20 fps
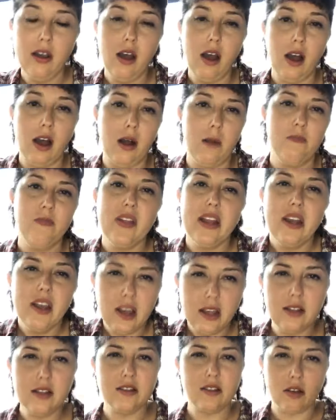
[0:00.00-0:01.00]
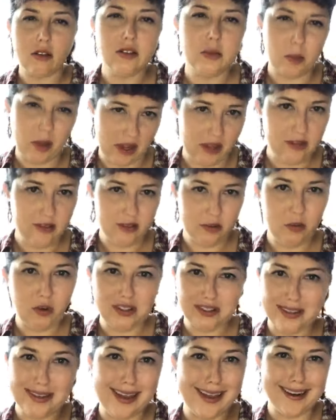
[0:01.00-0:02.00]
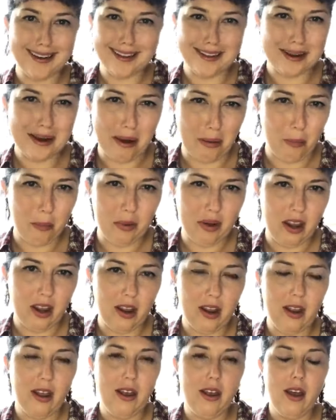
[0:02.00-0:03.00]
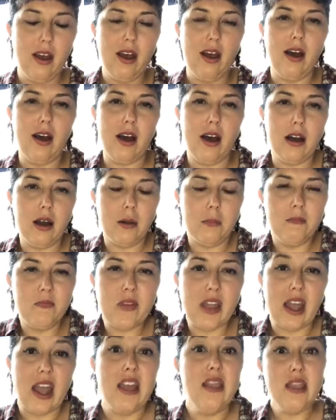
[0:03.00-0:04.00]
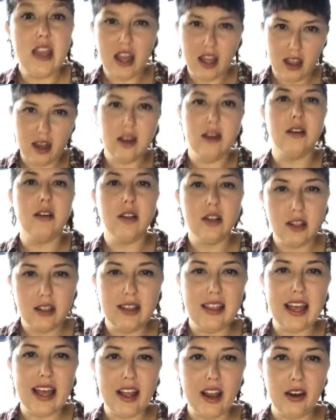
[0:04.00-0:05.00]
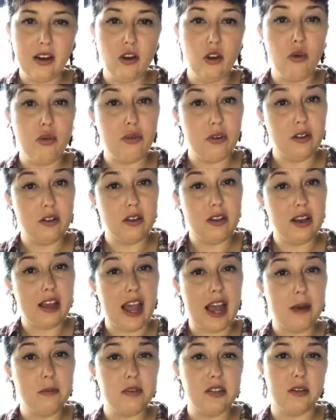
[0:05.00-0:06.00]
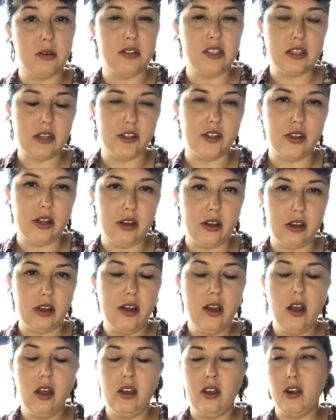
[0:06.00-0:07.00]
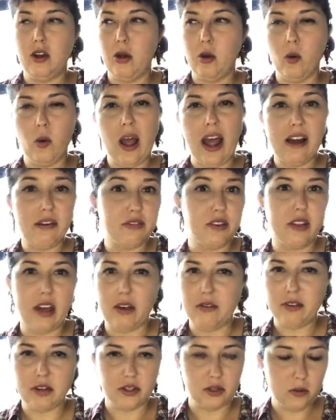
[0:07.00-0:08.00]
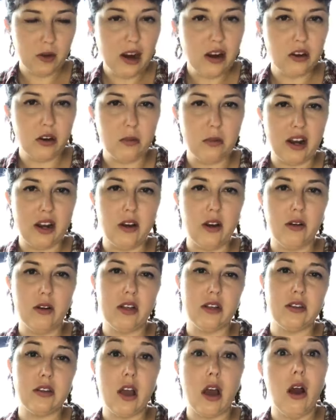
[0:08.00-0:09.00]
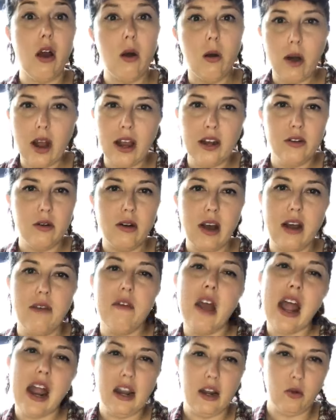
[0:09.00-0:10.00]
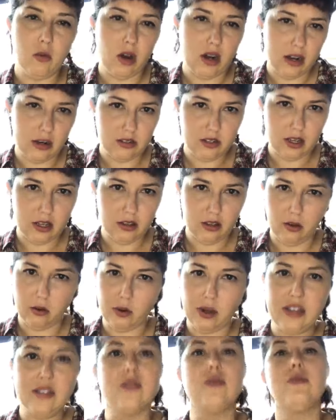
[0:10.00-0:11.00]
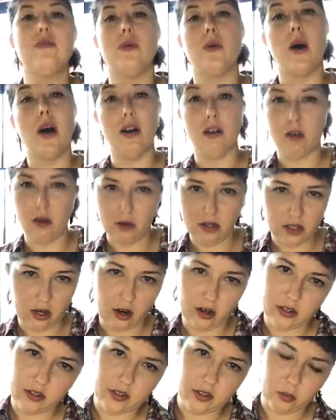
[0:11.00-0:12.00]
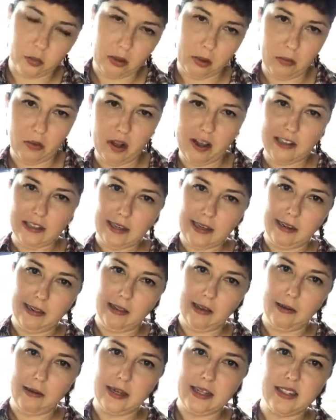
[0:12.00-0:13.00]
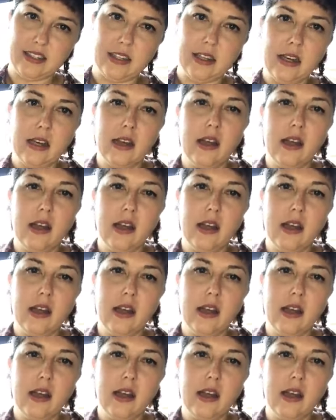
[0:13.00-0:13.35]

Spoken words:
And this all depends, once again, on the company. And then you fill in the gaps. So essentially, after that first round, you might notice, oh, I don't have anyone outside the US, so I'll go and talk to some people outside of the US.